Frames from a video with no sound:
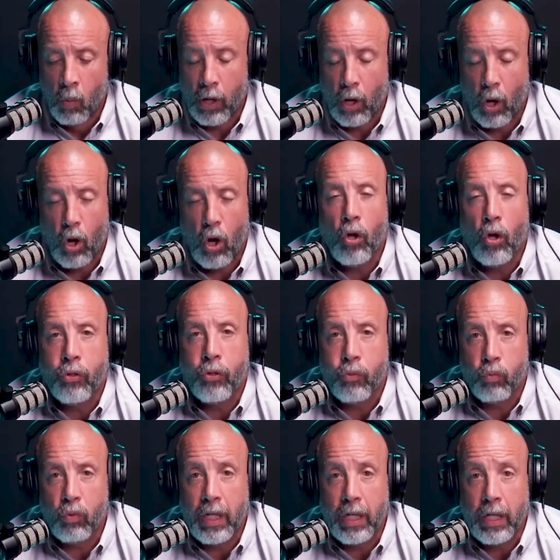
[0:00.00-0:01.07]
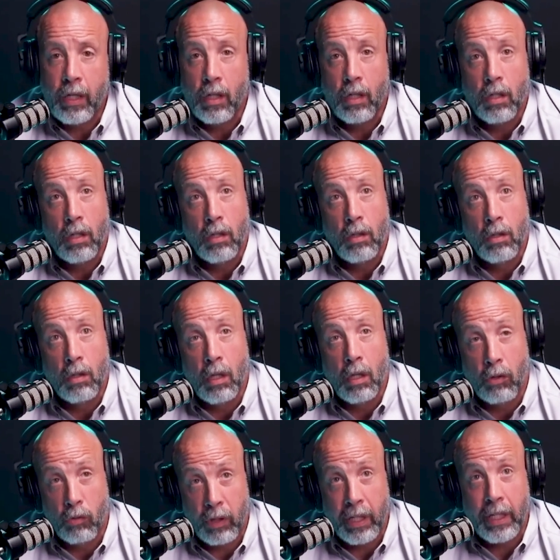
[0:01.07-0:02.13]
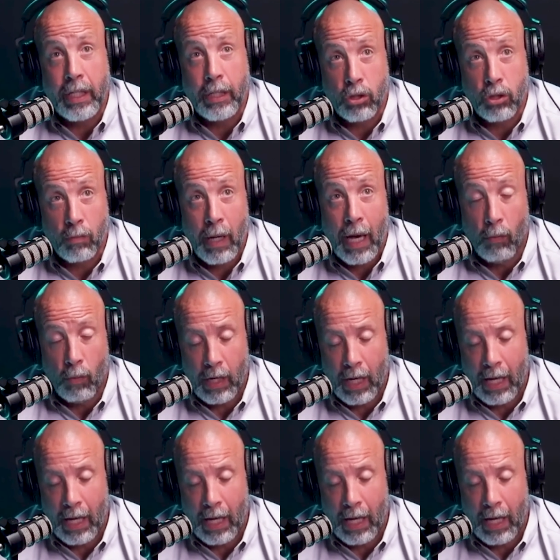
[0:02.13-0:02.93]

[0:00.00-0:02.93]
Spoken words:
when all 3 ingredients are met,